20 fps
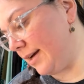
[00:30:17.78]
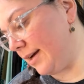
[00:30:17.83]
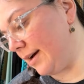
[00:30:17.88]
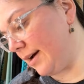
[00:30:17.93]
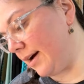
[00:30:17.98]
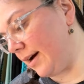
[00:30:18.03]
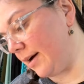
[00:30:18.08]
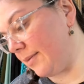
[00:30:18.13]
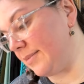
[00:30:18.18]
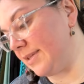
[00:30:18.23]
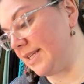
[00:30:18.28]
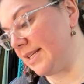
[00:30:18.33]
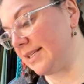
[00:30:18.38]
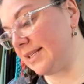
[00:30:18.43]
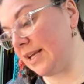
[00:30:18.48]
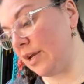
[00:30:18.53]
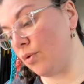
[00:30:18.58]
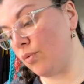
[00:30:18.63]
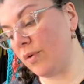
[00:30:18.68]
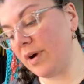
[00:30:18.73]
Um,
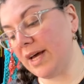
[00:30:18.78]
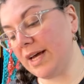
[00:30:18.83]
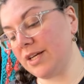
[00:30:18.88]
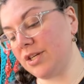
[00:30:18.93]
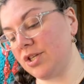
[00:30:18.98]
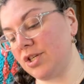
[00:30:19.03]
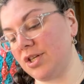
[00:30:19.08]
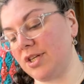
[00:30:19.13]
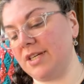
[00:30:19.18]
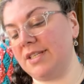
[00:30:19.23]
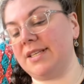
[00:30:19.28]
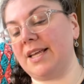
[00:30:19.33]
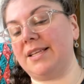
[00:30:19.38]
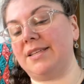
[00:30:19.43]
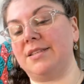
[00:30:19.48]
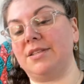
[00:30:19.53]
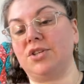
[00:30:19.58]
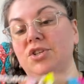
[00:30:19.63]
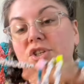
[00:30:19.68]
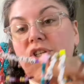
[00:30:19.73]
Disney Wish, because
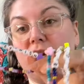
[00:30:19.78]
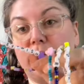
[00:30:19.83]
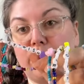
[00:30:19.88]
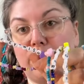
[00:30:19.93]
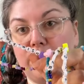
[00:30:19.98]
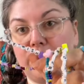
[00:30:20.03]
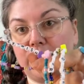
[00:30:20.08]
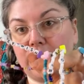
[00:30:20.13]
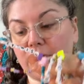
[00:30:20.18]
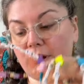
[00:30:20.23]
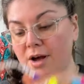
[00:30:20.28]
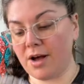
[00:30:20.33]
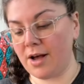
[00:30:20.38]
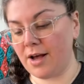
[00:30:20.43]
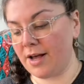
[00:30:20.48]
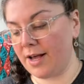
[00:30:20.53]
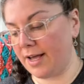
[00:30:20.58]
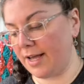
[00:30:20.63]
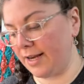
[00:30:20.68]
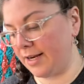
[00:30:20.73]
that's the ship we're
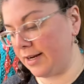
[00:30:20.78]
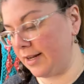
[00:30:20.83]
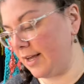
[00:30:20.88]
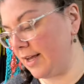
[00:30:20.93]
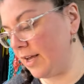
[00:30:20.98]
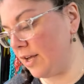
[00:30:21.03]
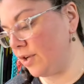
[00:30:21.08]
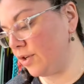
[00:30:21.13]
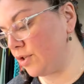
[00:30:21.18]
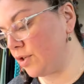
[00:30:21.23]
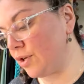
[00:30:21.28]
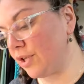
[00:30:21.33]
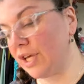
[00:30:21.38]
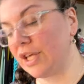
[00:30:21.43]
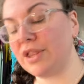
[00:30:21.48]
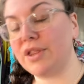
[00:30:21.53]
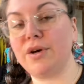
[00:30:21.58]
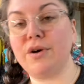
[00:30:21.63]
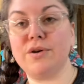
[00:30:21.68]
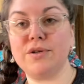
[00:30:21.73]
on. So
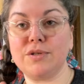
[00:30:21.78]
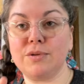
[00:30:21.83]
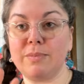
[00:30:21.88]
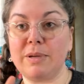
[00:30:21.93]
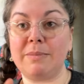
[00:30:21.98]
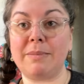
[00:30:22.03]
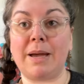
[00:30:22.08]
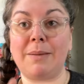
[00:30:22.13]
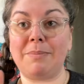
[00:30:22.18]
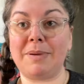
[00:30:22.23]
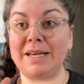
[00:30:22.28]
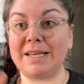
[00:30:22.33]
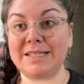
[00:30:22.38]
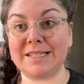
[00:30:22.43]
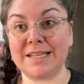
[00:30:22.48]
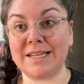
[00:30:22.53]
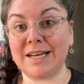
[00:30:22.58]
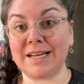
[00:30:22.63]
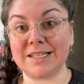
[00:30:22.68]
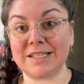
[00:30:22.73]
like those will be my
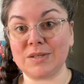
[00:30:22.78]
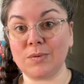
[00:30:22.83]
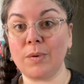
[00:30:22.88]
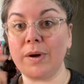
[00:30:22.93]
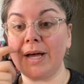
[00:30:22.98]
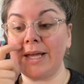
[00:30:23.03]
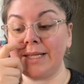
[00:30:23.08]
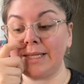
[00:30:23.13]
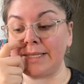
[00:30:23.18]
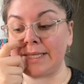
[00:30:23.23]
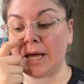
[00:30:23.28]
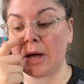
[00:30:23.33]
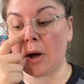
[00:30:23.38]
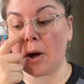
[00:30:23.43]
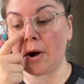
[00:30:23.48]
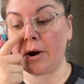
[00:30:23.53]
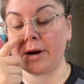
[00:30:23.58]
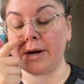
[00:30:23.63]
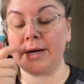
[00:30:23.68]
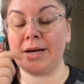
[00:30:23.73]
pixie dust ones that
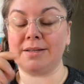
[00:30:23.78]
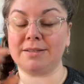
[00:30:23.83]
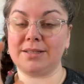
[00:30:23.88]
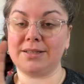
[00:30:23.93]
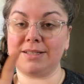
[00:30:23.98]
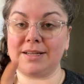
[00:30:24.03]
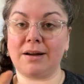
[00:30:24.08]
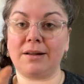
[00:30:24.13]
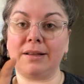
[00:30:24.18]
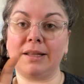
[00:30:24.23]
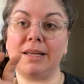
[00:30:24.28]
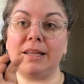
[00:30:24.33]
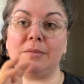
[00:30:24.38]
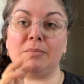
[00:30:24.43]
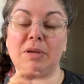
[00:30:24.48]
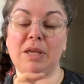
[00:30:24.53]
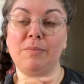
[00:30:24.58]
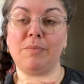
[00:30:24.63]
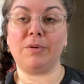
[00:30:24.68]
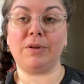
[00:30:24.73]
aren't necessarily the
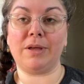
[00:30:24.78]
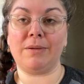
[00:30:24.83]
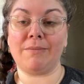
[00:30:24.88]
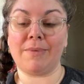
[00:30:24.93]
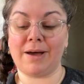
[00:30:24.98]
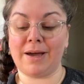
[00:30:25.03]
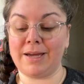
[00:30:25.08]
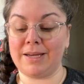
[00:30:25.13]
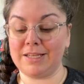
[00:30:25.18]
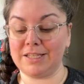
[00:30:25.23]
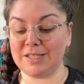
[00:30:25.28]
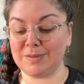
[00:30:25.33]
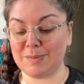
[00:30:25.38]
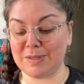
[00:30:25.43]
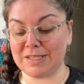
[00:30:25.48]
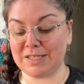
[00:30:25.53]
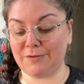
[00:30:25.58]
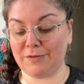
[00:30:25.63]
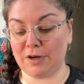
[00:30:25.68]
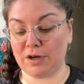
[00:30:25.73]
people in my
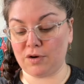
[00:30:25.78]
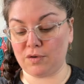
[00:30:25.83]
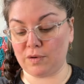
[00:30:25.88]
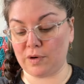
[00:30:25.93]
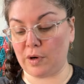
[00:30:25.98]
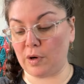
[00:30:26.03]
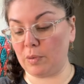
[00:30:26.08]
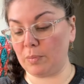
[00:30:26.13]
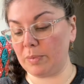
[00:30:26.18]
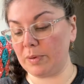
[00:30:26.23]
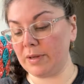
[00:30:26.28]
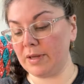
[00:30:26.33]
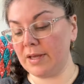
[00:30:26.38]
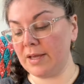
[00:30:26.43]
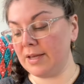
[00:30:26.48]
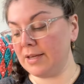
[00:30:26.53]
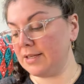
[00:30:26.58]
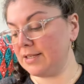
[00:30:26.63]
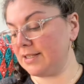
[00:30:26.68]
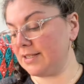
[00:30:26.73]
specific group.
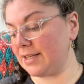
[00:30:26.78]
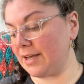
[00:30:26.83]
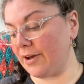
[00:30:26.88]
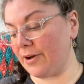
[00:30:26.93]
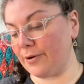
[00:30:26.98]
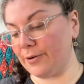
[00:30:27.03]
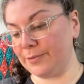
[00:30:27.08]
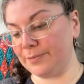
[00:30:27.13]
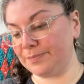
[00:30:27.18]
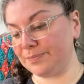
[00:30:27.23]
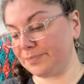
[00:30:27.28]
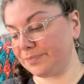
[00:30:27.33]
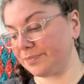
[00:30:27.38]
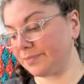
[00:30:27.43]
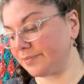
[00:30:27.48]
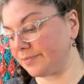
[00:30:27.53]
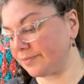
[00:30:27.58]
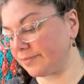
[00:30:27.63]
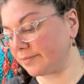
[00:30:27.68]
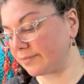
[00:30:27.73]
So
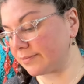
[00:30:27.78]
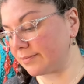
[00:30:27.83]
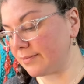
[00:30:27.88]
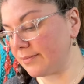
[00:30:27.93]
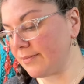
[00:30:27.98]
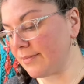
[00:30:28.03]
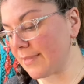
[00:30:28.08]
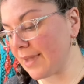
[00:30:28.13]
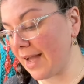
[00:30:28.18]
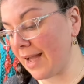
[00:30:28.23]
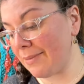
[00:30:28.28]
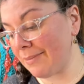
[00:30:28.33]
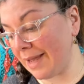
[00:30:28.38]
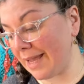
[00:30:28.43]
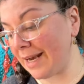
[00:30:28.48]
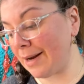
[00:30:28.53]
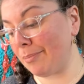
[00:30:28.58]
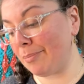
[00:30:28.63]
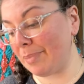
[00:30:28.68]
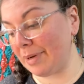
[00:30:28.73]
I
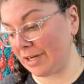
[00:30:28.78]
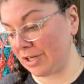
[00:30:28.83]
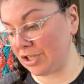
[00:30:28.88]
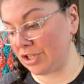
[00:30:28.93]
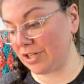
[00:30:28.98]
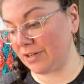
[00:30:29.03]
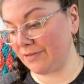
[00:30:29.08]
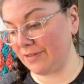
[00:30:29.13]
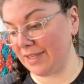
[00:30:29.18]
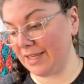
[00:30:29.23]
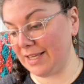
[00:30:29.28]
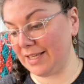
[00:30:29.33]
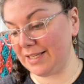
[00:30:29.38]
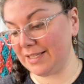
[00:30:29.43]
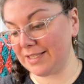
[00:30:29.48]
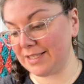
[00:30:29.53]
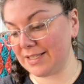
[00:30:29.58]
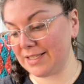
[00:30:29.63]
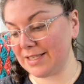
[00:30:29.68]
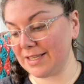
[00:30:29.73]
made a bunch of
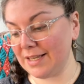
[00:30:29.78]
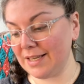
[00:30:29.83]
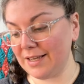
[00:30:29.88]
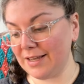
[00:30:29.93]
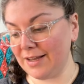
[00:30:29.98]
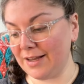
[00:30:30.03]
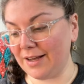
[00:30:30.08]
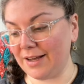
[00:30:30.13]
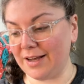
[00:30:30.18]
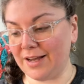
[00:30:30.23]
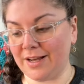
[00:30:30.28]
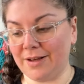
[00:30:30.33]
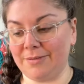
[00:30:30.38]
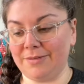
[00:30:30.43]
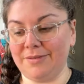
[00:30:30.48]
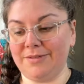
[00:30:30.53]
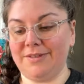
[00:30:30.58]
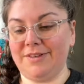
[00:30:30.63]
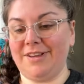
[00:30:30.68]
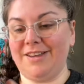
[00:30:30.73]
these. Um,